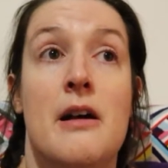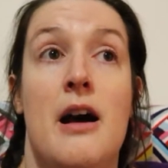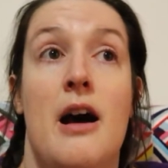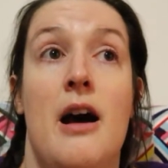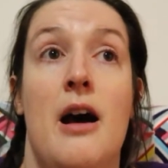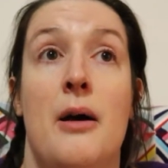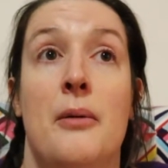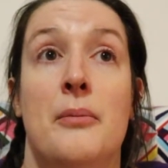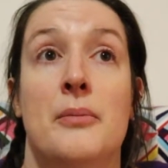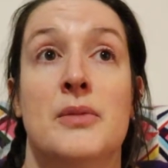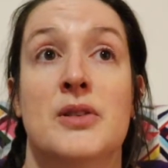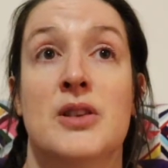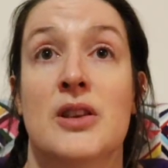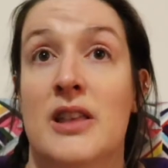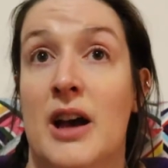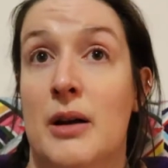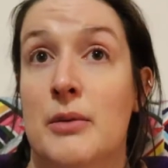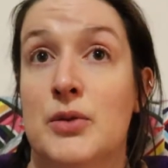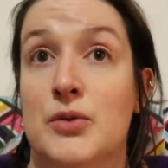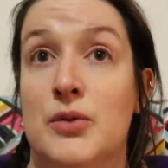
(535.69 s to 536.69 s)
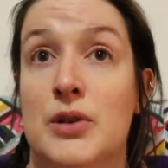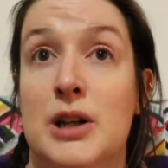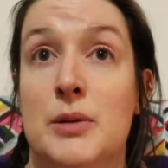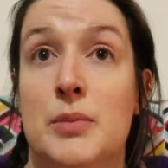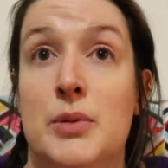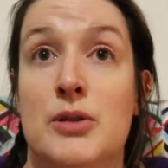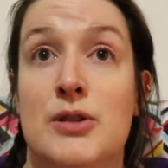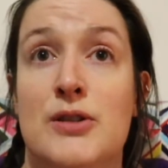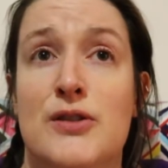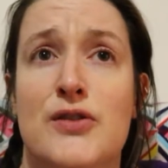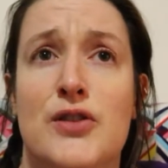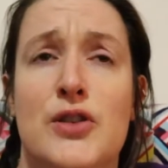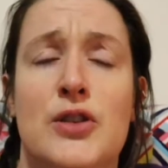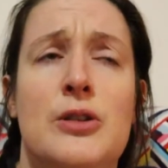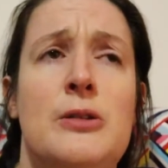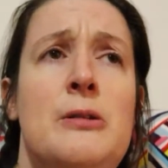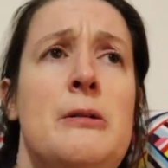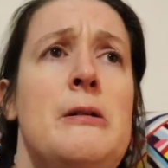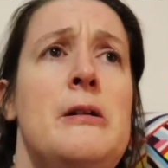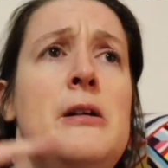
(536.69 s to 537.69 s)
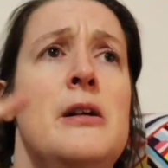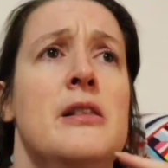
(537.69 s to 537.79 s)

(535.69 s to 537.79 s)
So that was really beautiful.